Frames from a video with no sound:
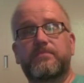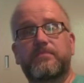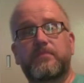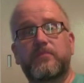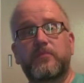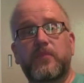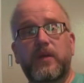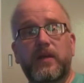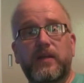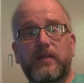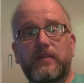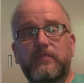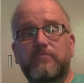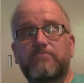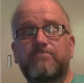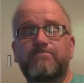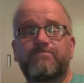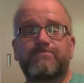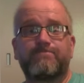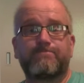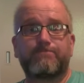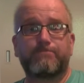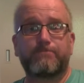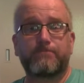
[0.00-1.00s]
Well,
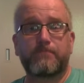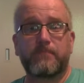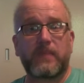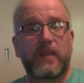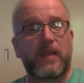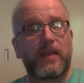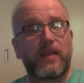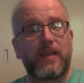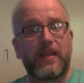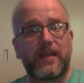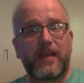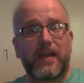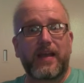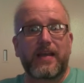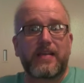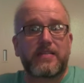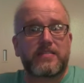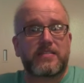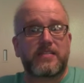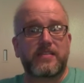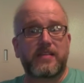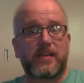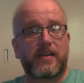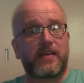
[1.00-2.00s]

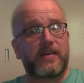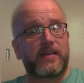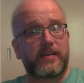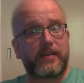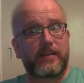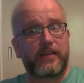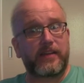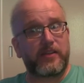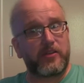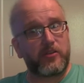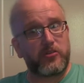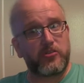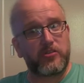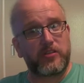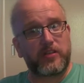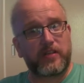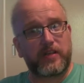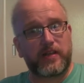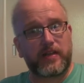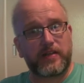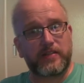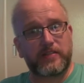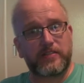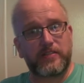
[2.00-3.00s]
as I usually
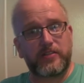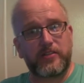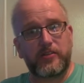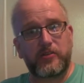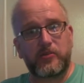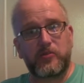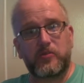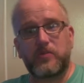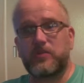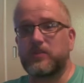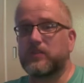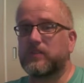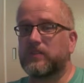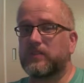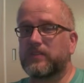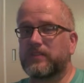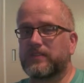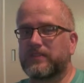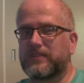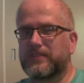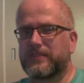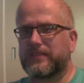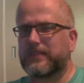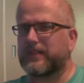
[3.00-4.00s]
like to do,
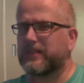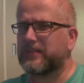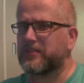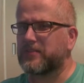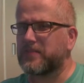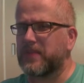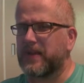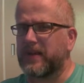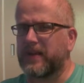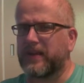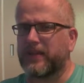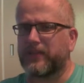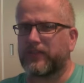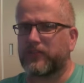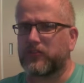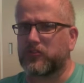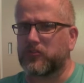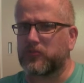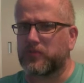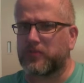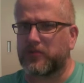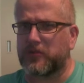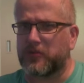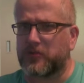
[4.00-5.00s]
and as many of us
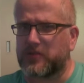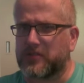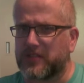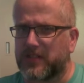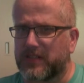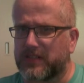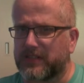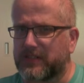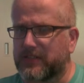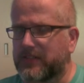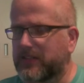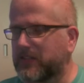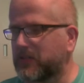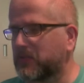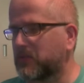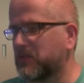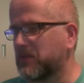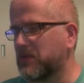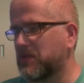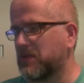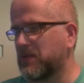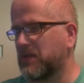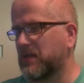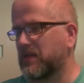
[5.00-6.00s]
brewers like to do,
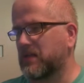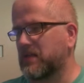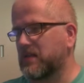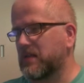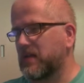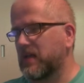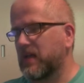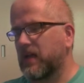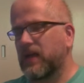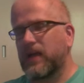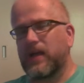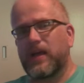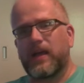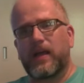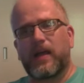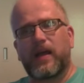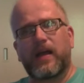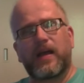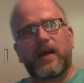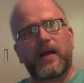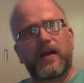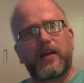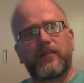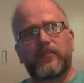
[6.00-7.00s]

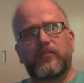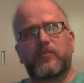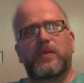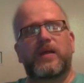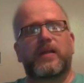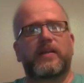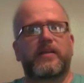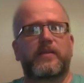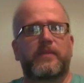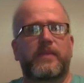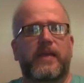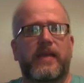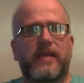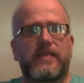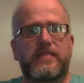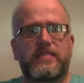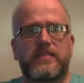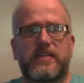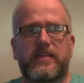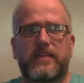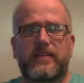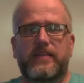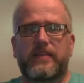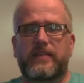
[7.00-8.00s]
I've
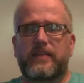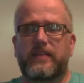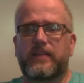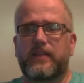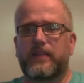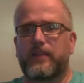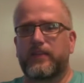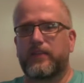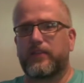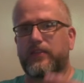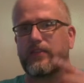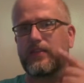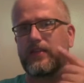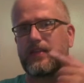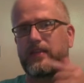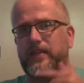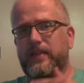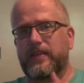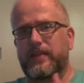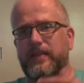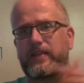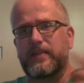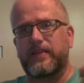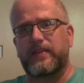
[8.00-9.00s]
amalgamated
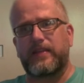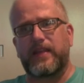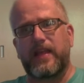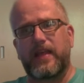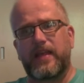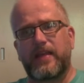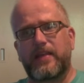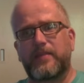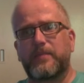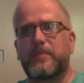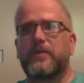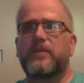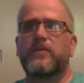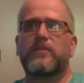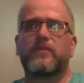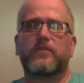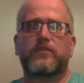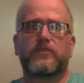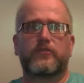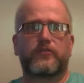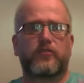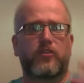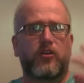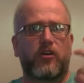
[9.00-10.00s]
the name
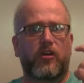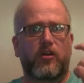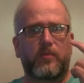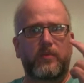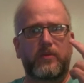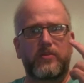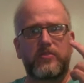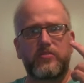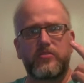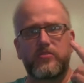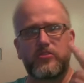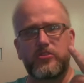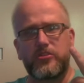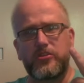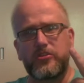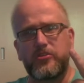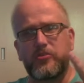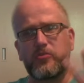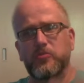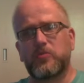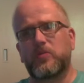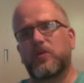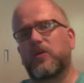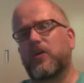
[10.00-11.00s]
from
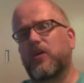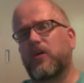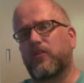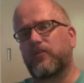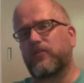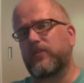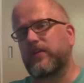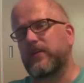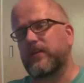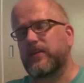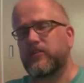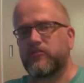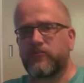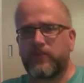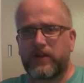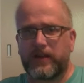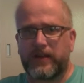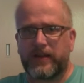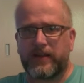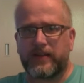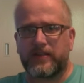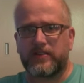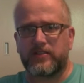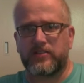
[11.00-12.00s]
two of the
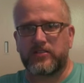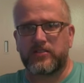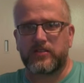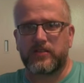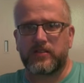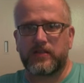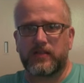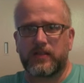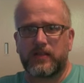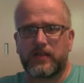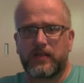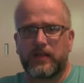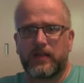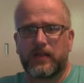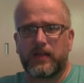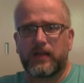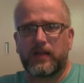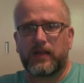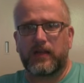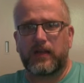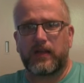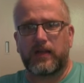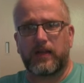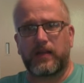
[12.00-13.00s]
ingredients
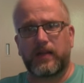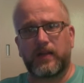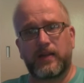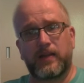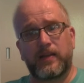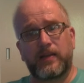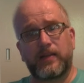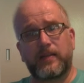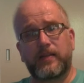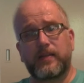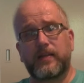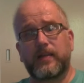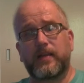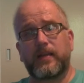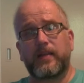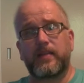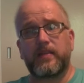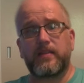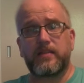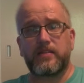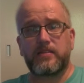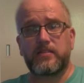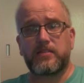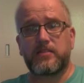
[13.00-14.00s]
in
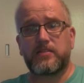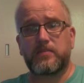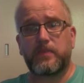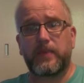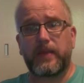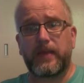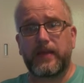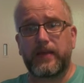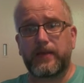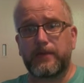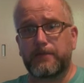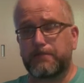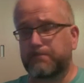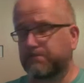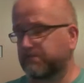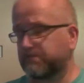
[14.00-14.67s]
this beer.